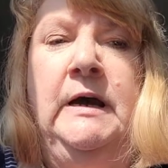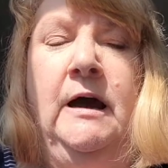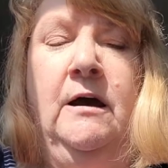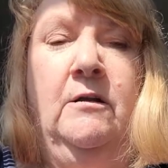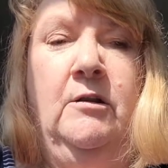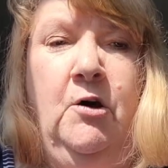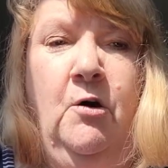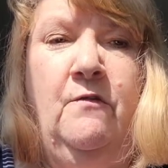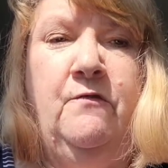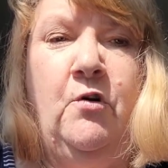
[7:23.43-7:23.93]

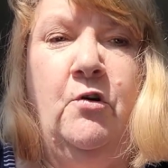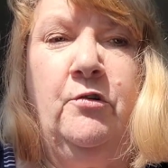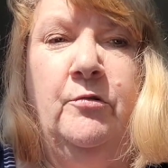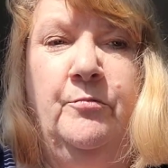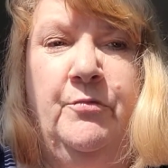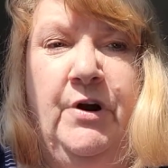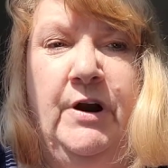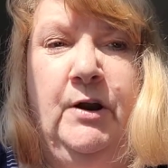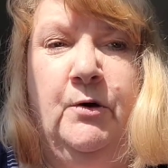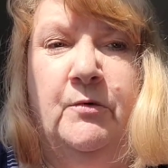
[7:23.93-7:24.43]
Although I've got an
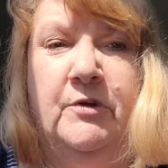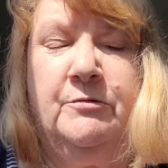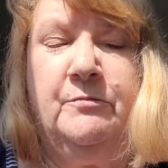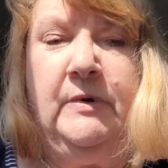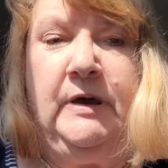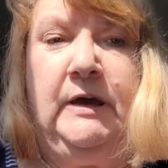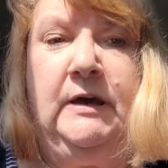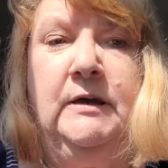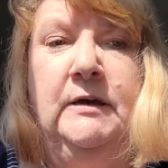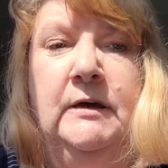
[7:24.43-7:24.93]
umbrella with
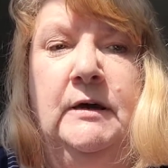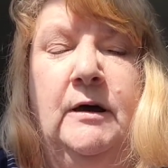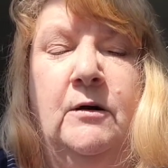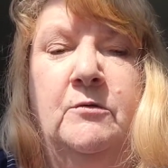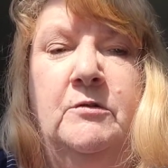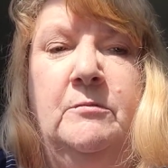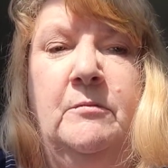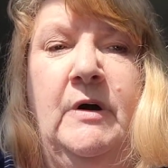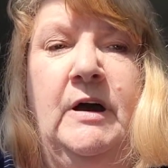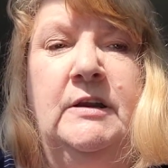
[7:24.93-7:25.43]
me, I
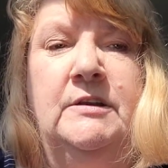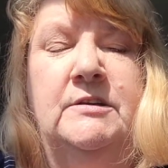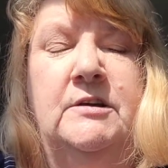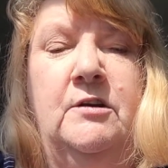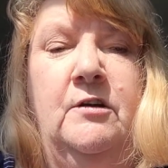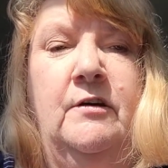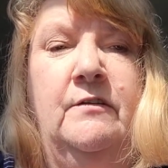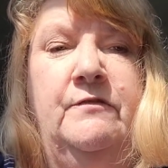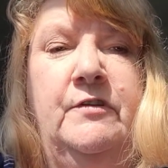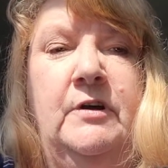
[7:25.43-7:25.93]
wouldn't mind, you
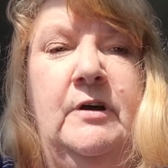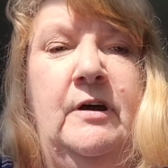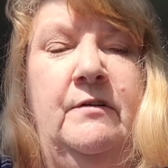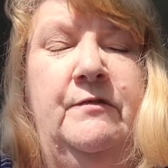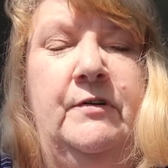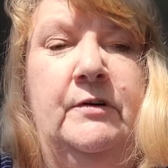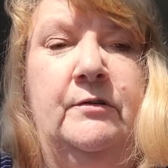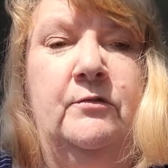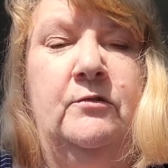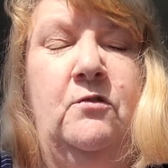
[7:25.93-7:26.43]
know, if
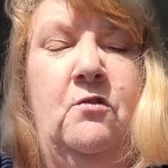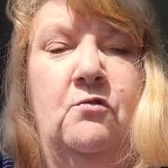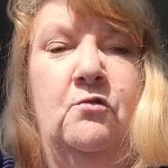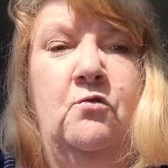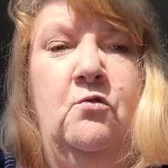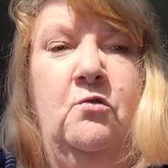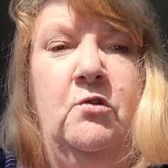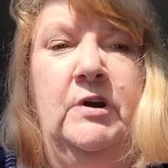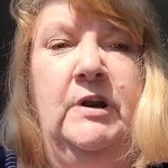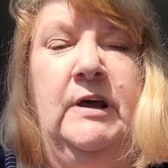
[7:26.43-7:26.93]
I got
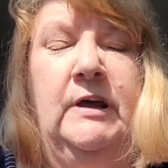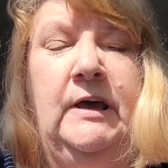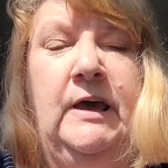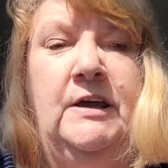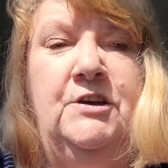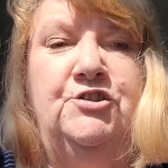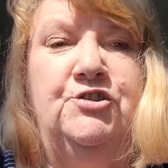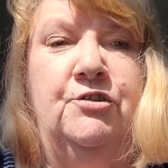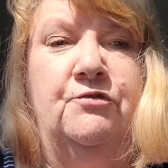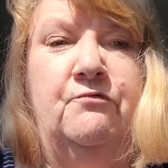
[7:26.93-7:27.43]
caught in an
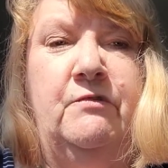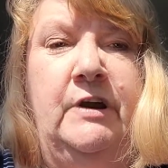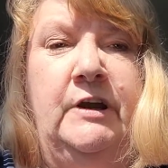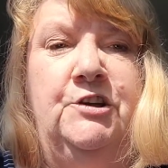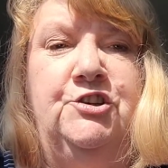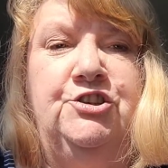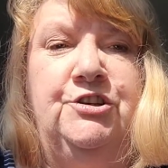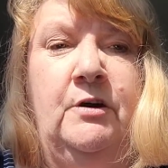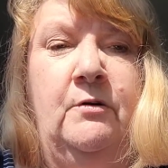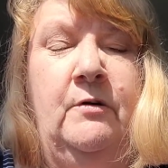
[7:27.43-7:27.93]
occasional
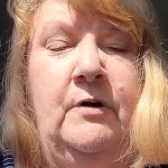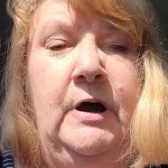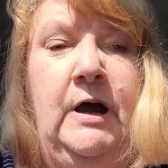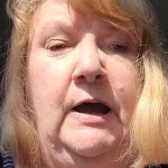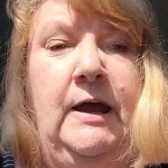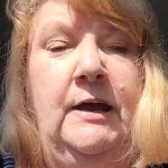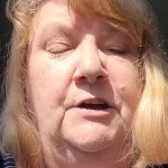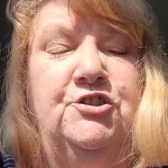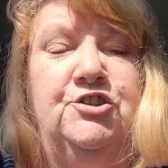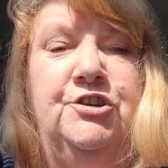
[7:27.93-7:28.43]
rain shower.
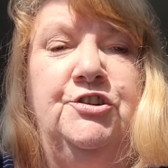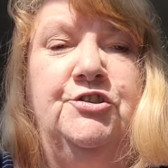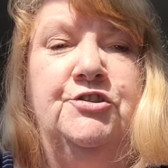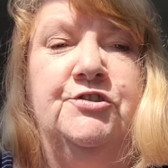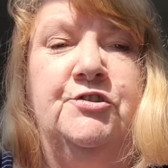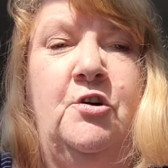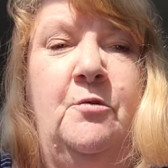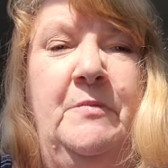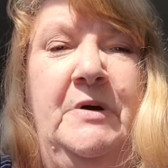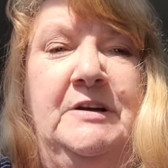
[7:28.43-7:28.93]
I actually
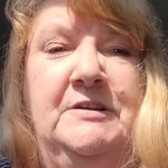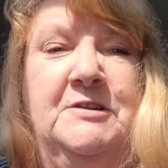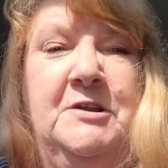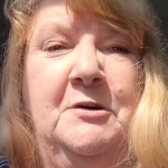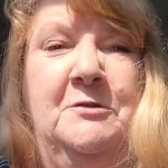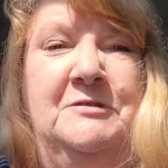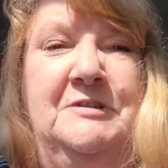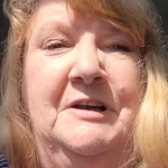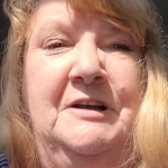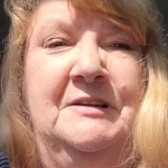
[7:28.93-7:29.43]
just got back to the
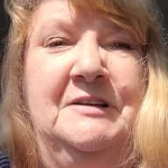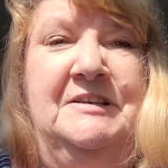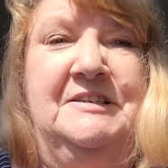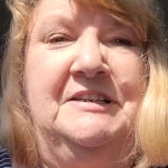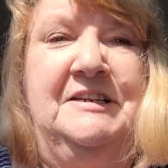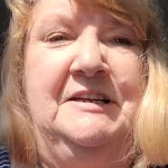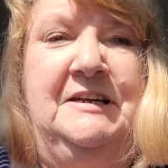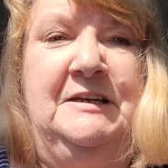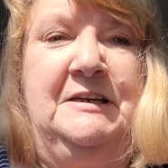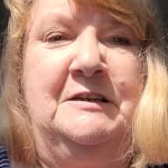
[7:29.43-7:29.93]
hotel
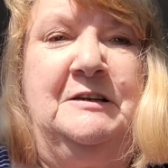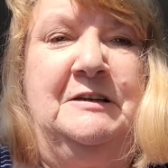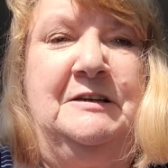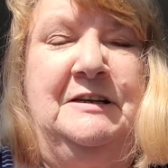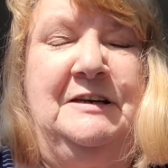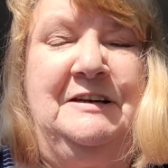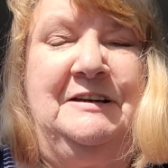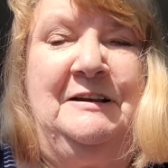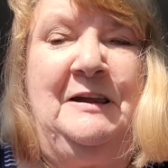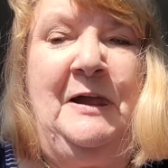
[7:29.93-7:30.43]
yesterday
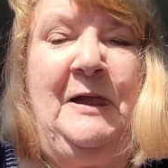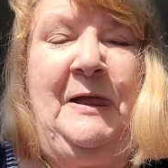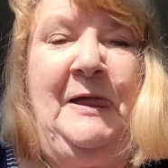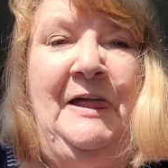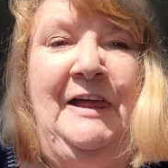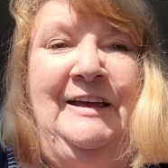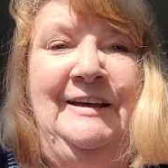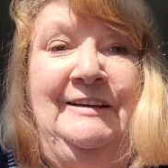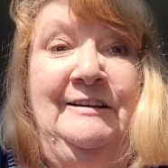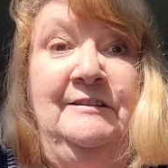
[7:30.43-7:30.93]

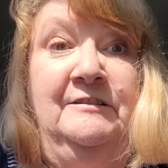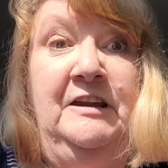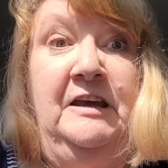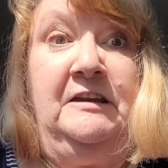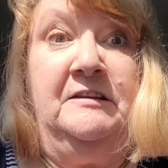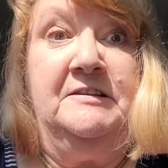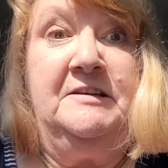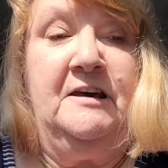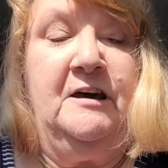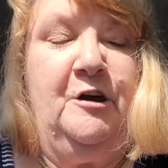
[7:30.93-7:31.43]

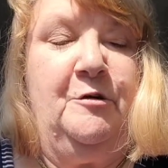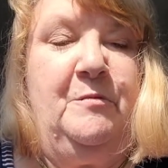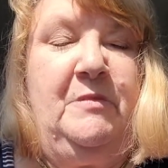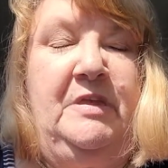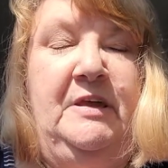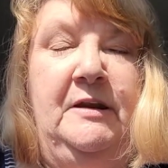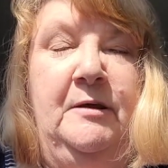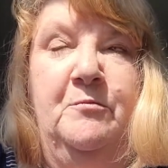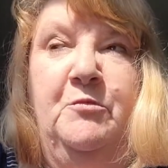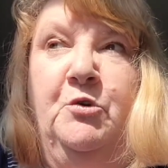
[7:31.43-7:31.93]
in time, and
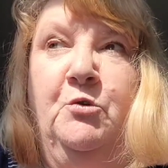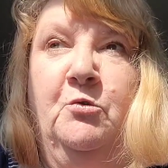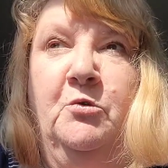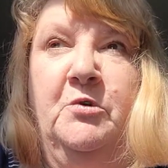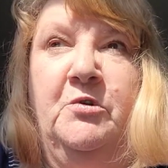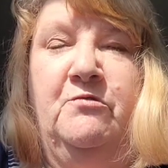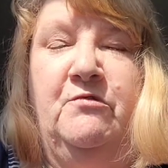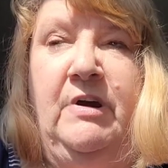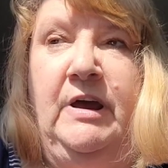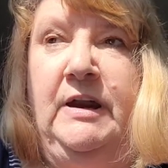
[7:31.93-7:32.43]
then it poured
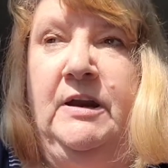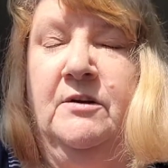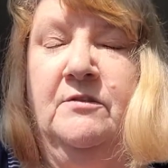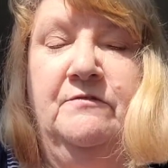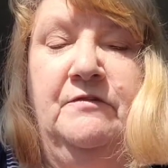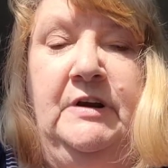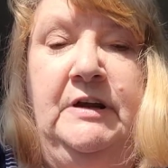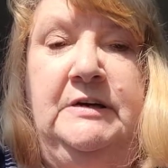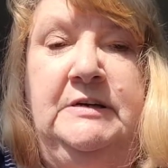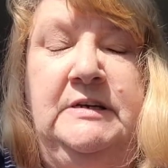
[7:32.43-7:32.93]
with rain
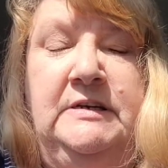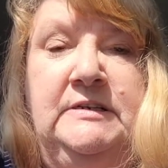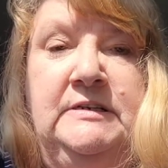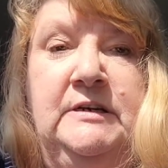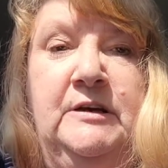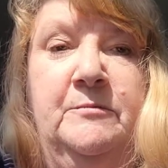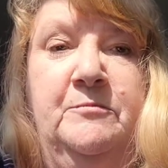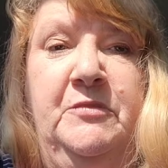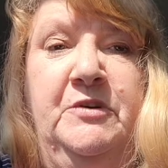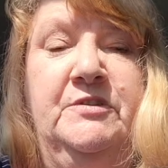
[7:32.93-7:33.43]
overnight.
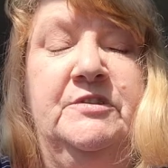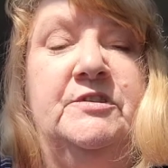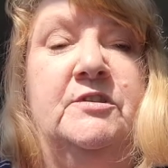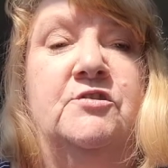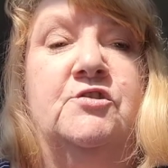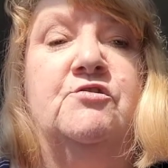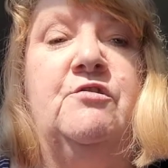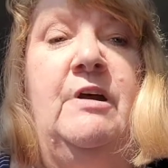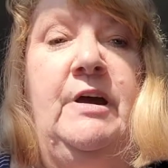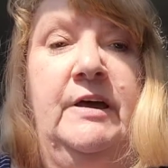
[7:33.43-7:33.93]
But the
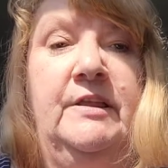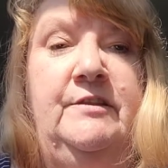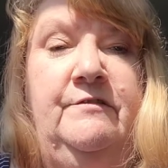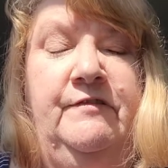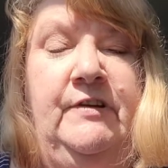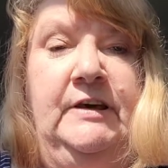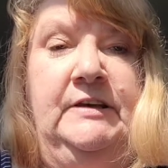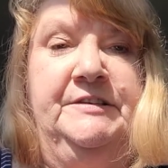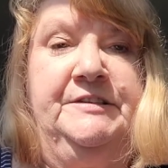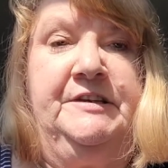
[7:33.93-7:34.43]
sun's cracking the
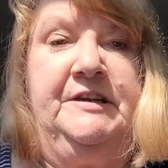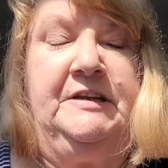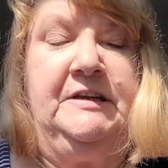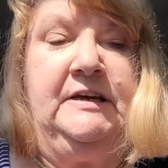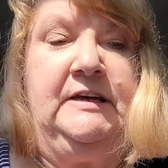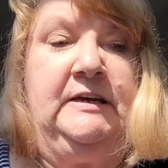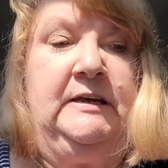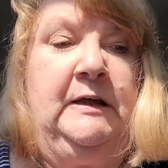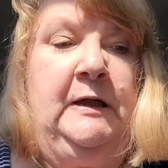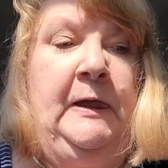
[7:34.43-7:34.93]
flags
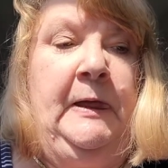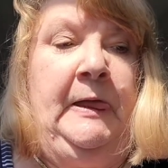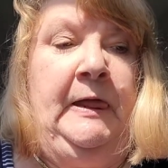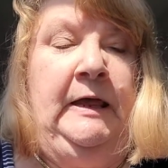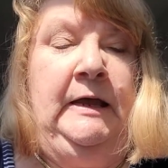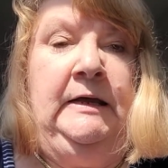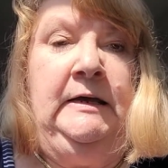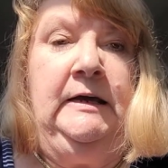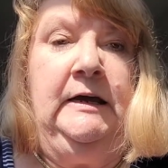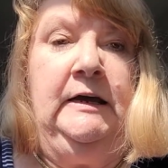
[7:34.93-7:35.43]
today,
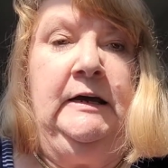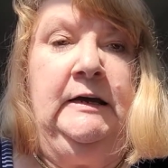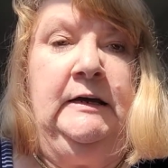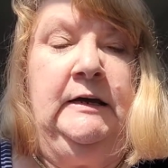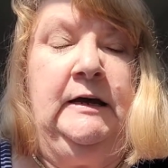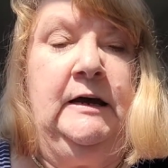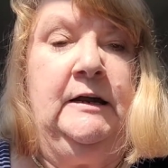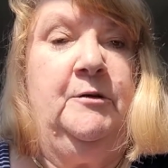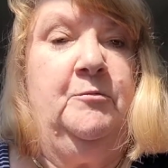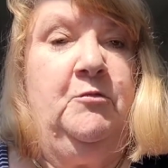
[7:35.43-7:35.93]

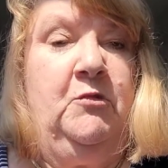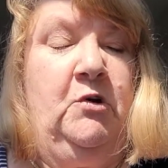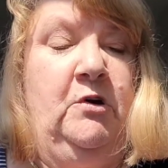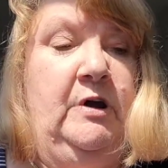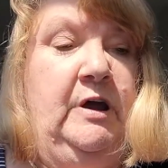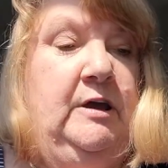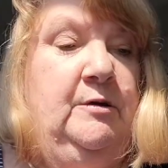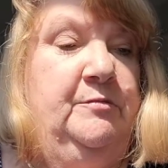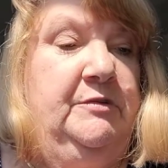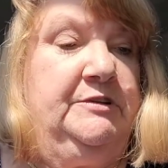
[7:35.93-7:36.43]
and I'm not
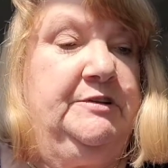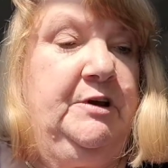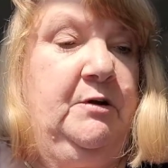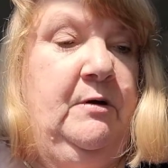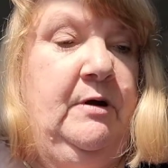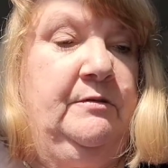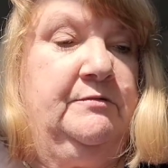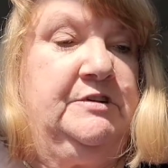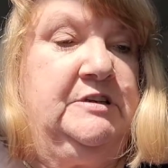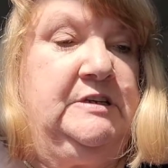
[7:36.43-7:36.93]
able to go
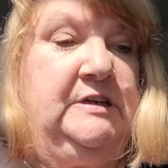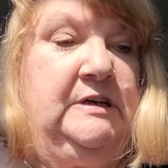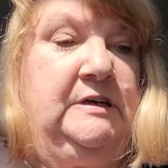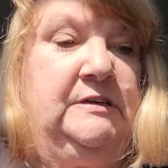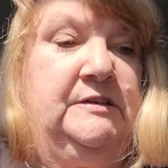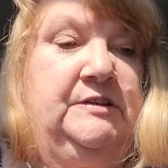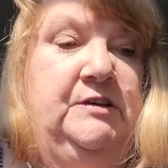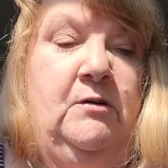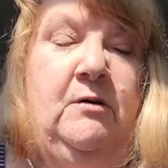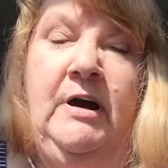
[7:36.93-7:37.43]
out today.
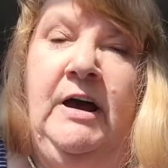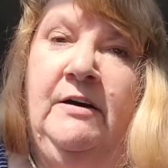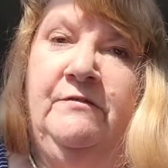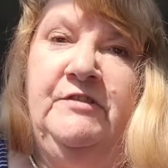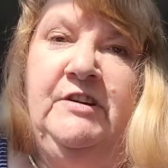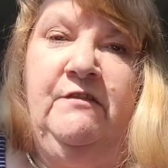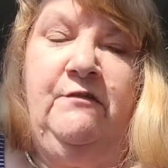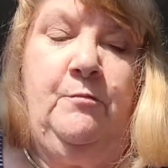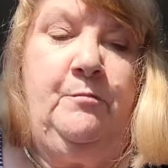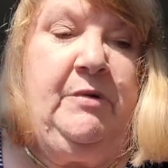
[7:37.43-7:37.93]
So I have
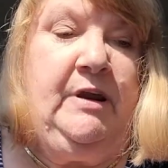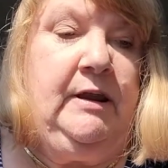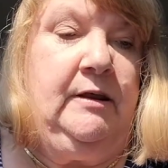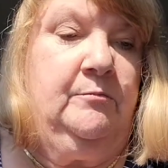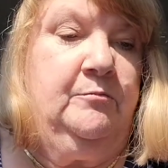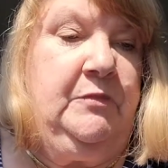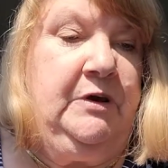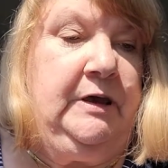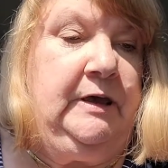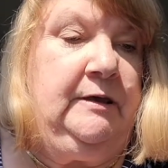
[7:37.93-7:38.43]
to have a
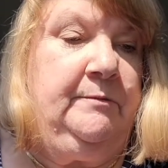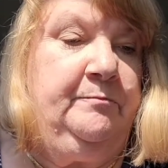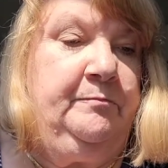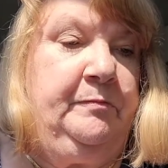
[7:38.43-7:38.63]
plan B.